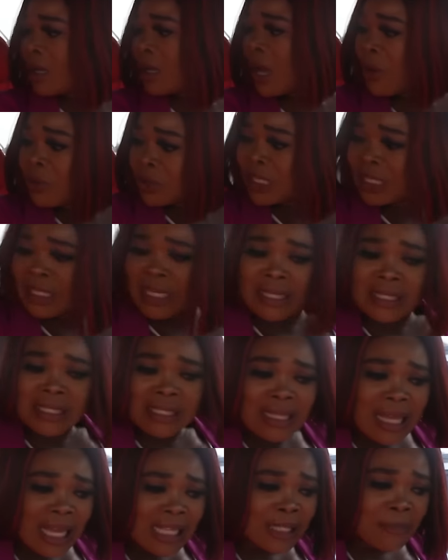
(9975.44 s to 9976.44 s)
How did this
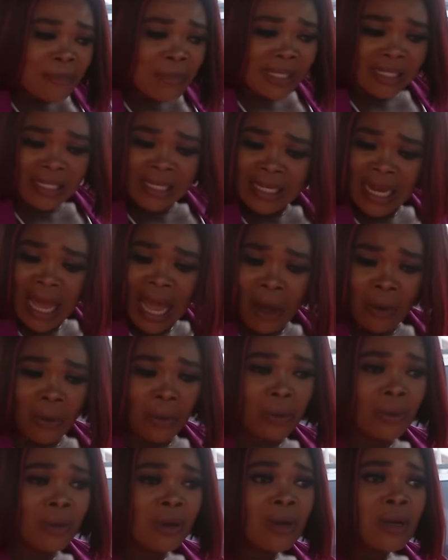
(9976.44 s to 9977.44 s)
get missing
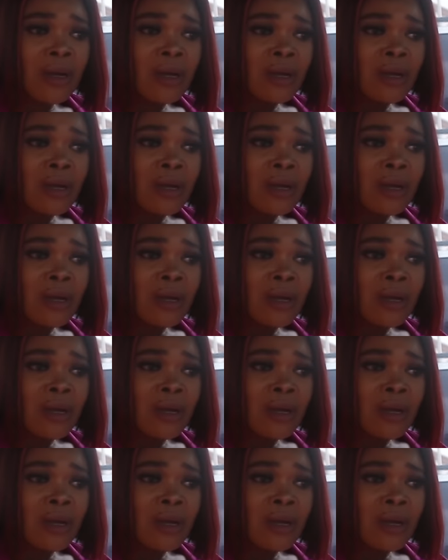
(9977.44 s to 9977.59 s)
now?